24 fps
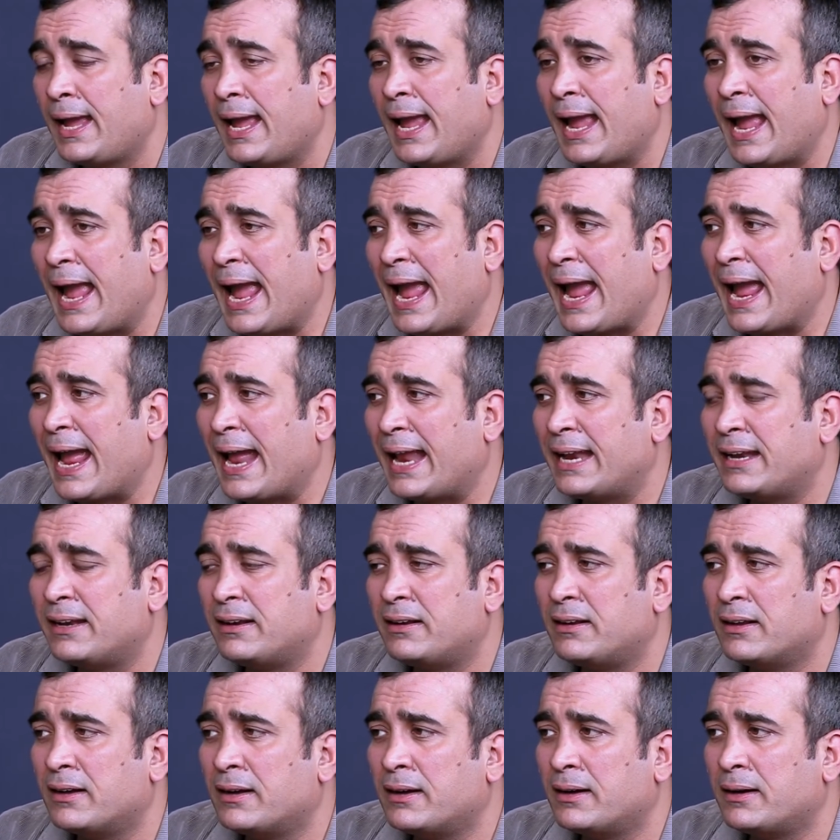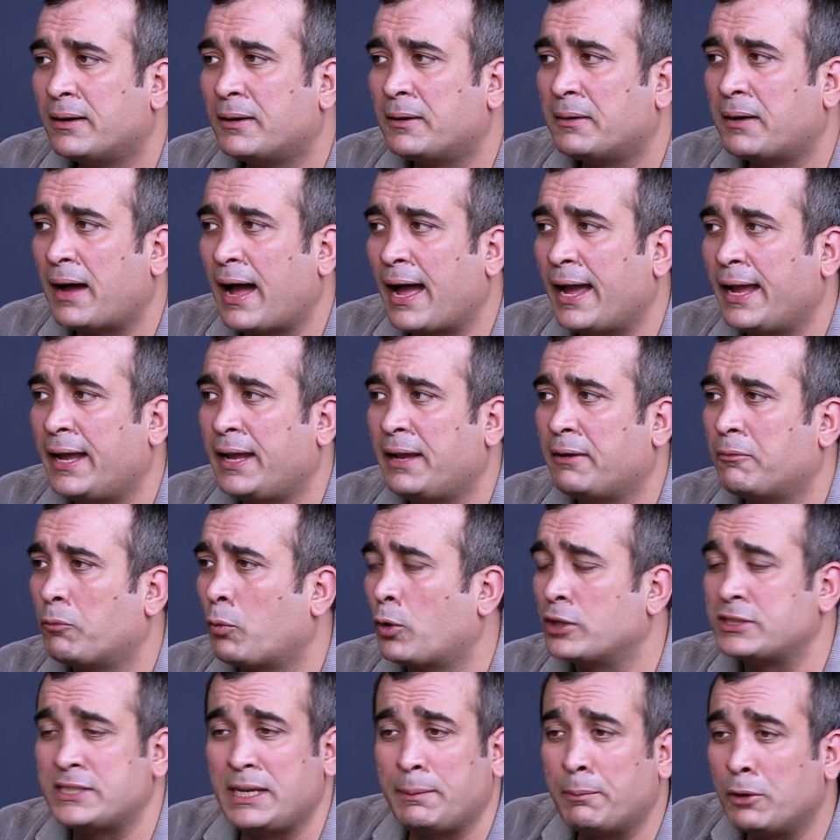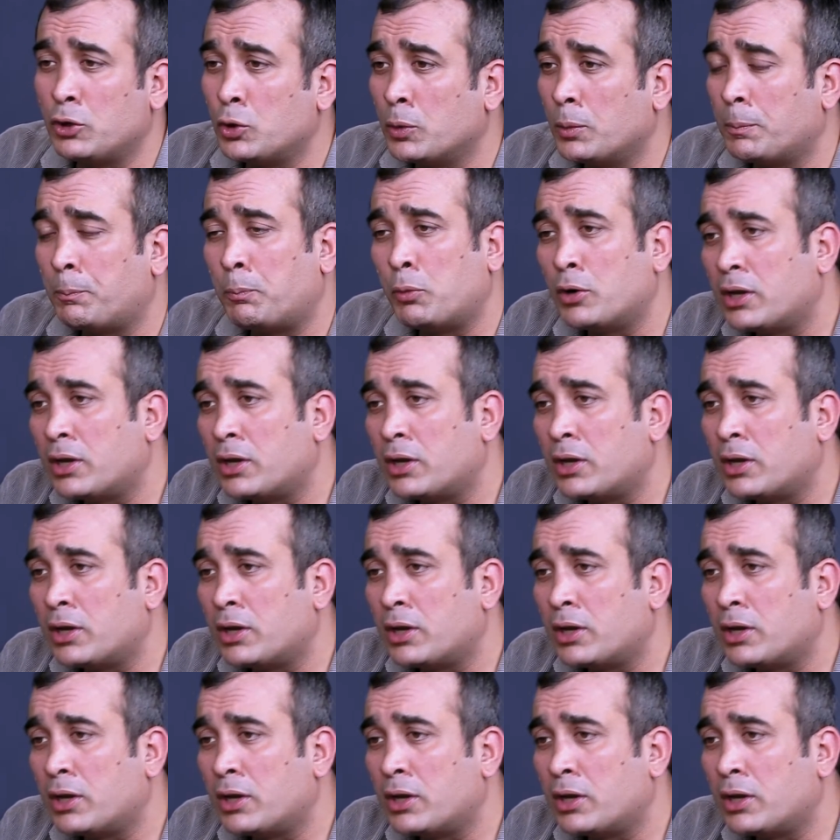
and uh, I was able to put